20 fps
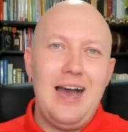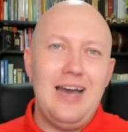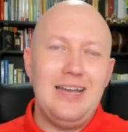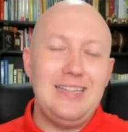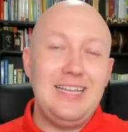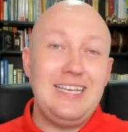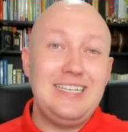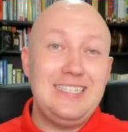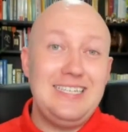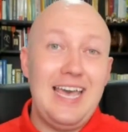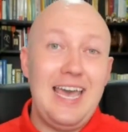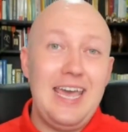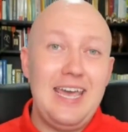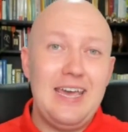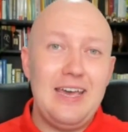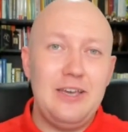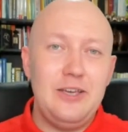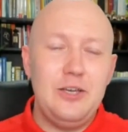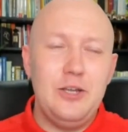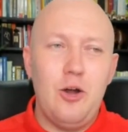they
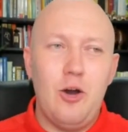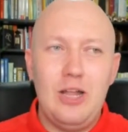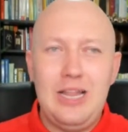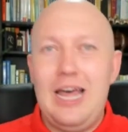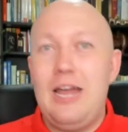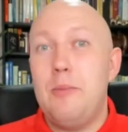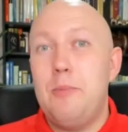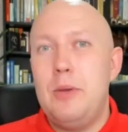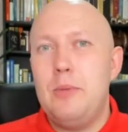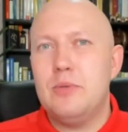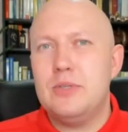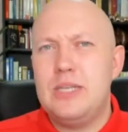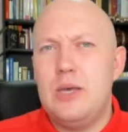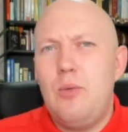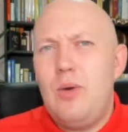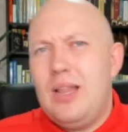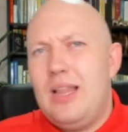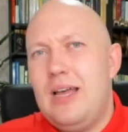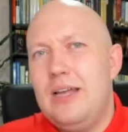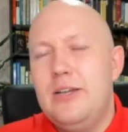say, you know, a lot of people say,
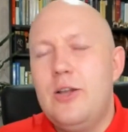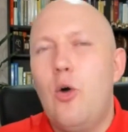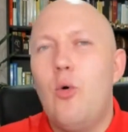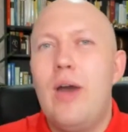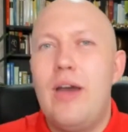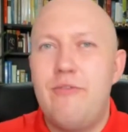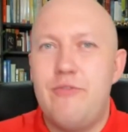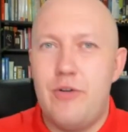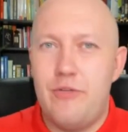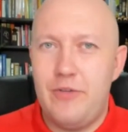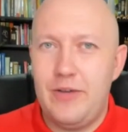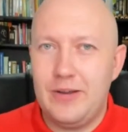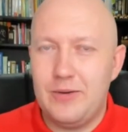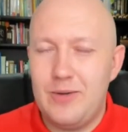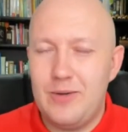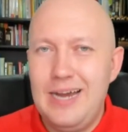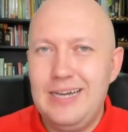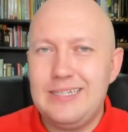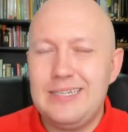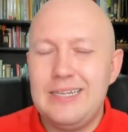well, I know everything,
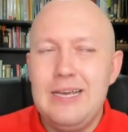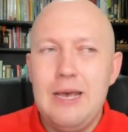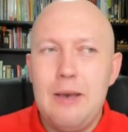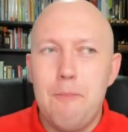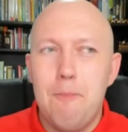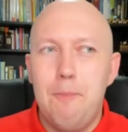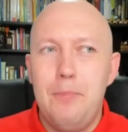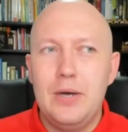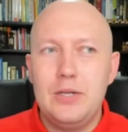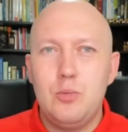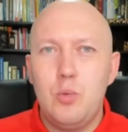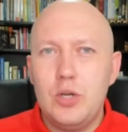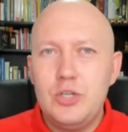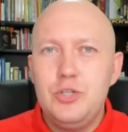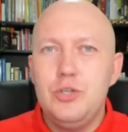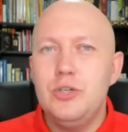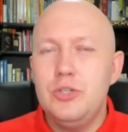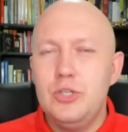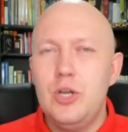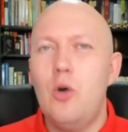right? But what
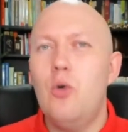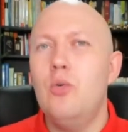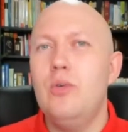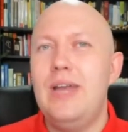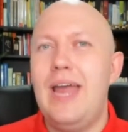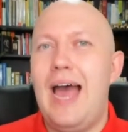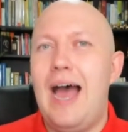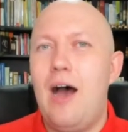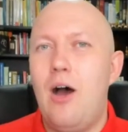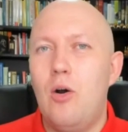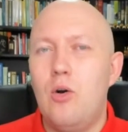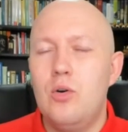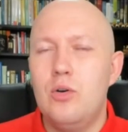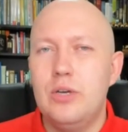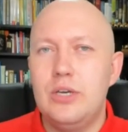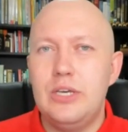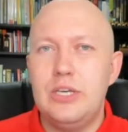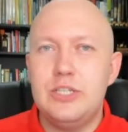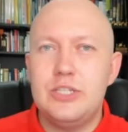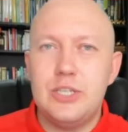you know now
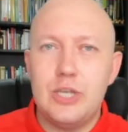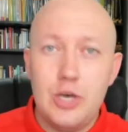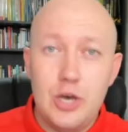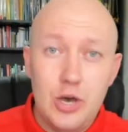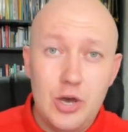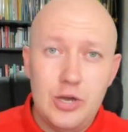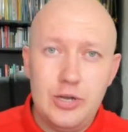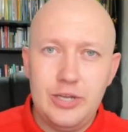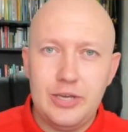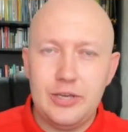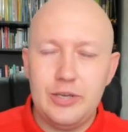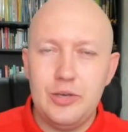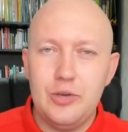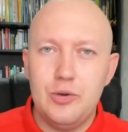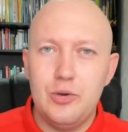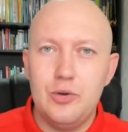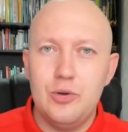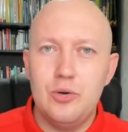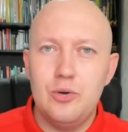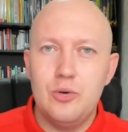is earning
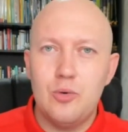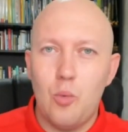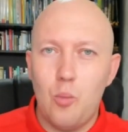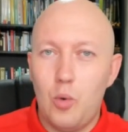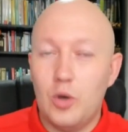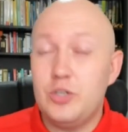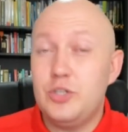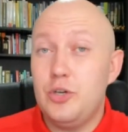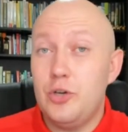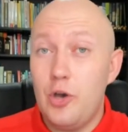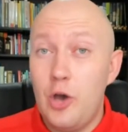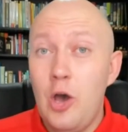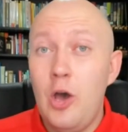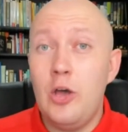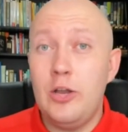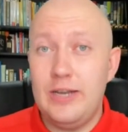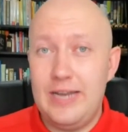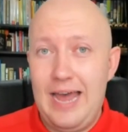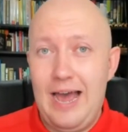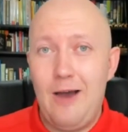you what you
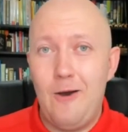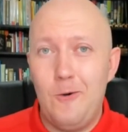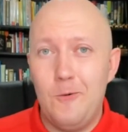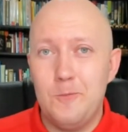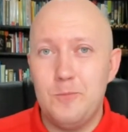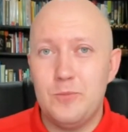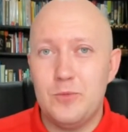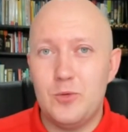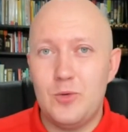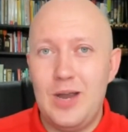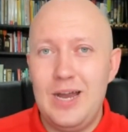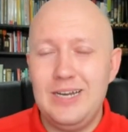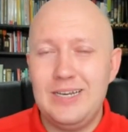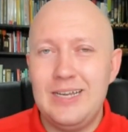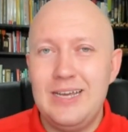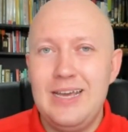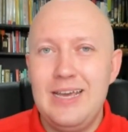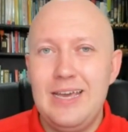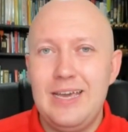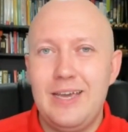earn now, right?
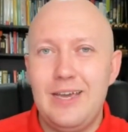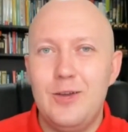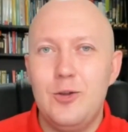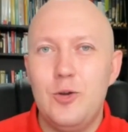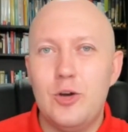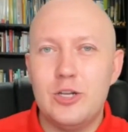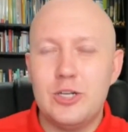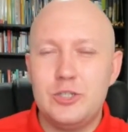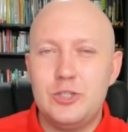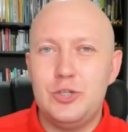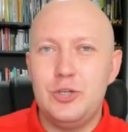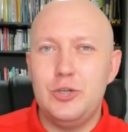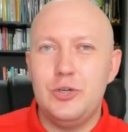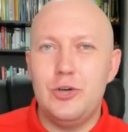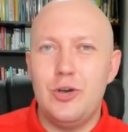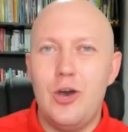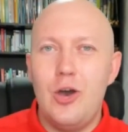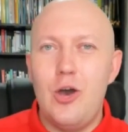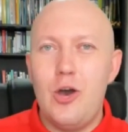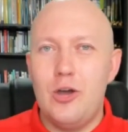In order
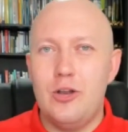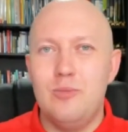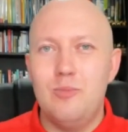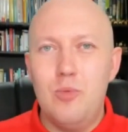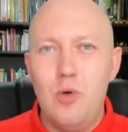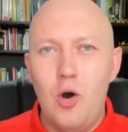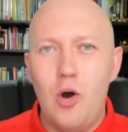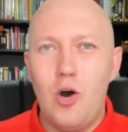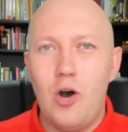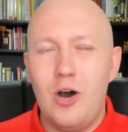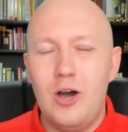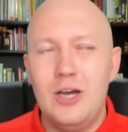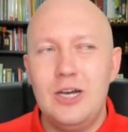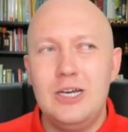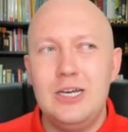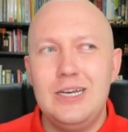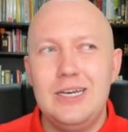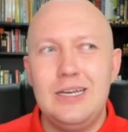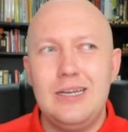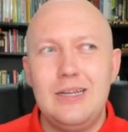to earn more,
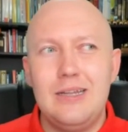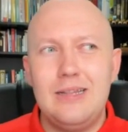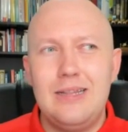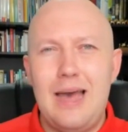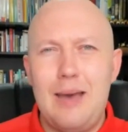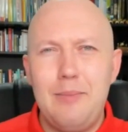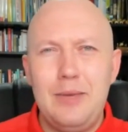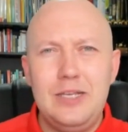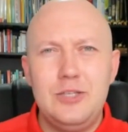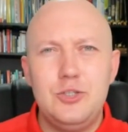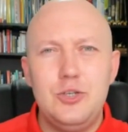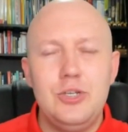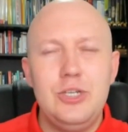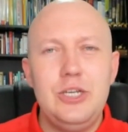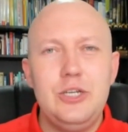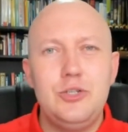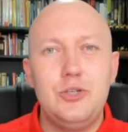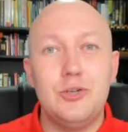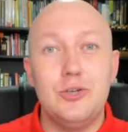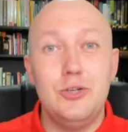that means you
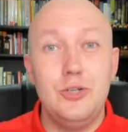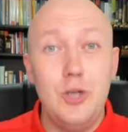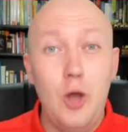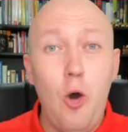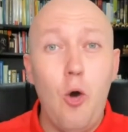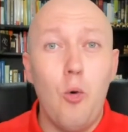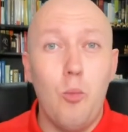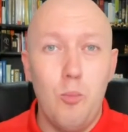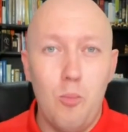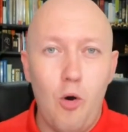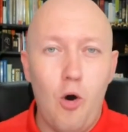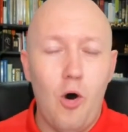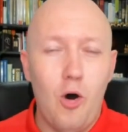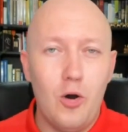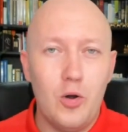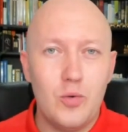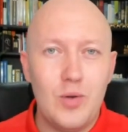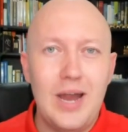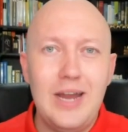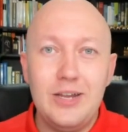need to know
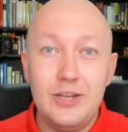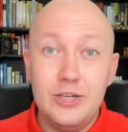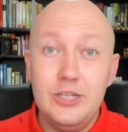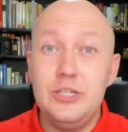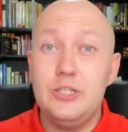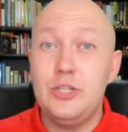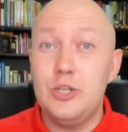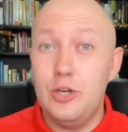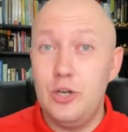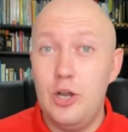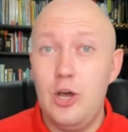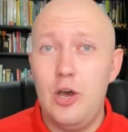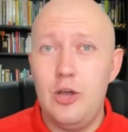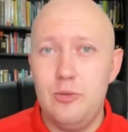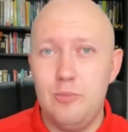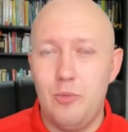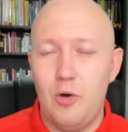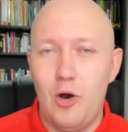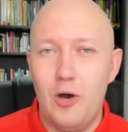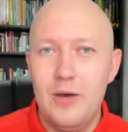more, right? You need to
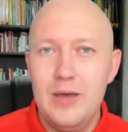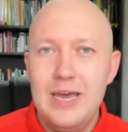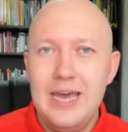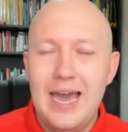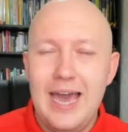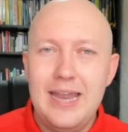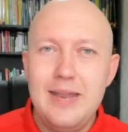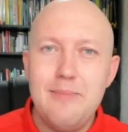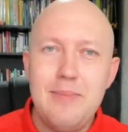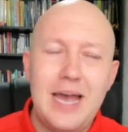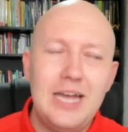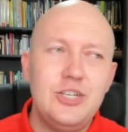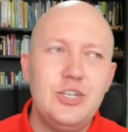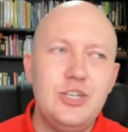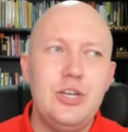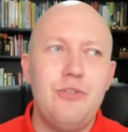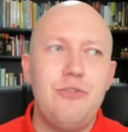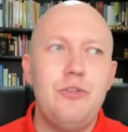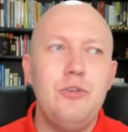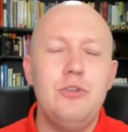learn more. And
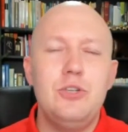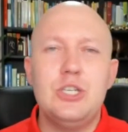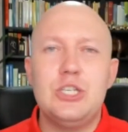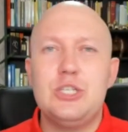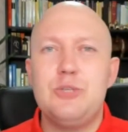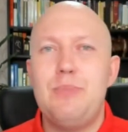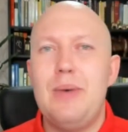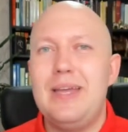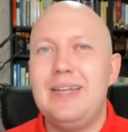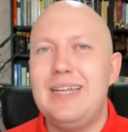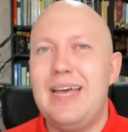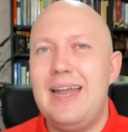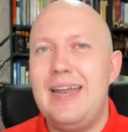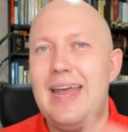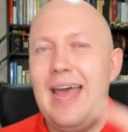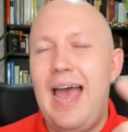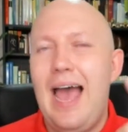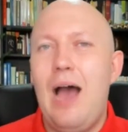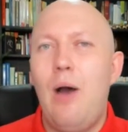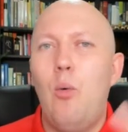imagine if you just spent
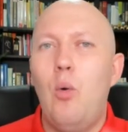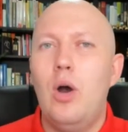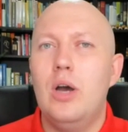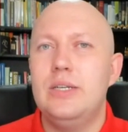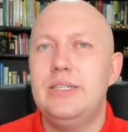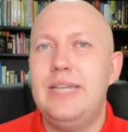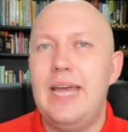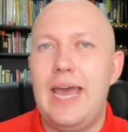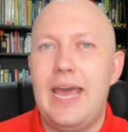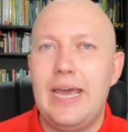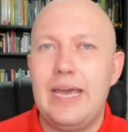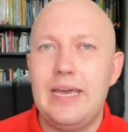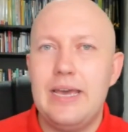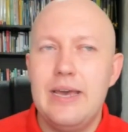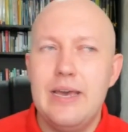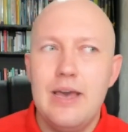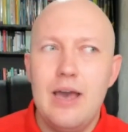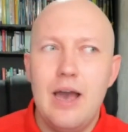an hour a day